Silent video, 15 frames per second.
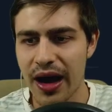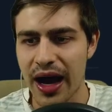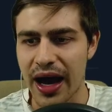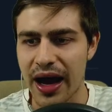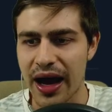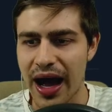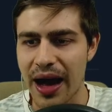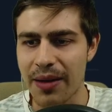
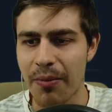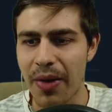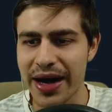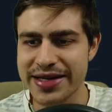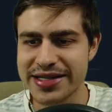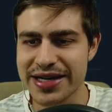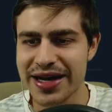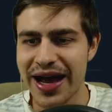I
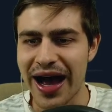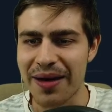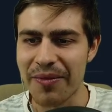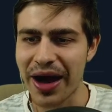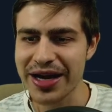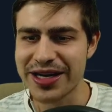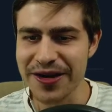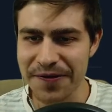
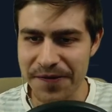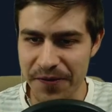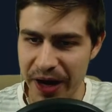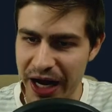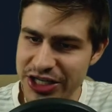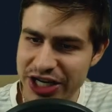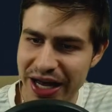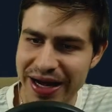might
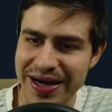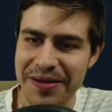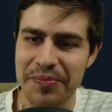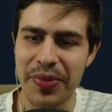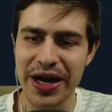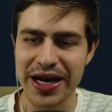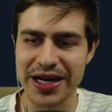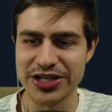differentiate it a
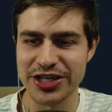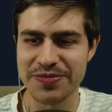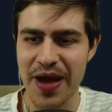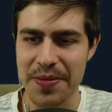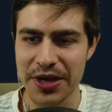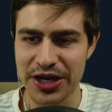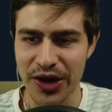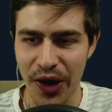bit and just
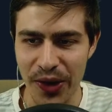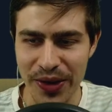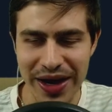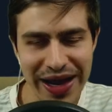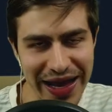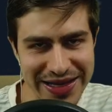maybe go,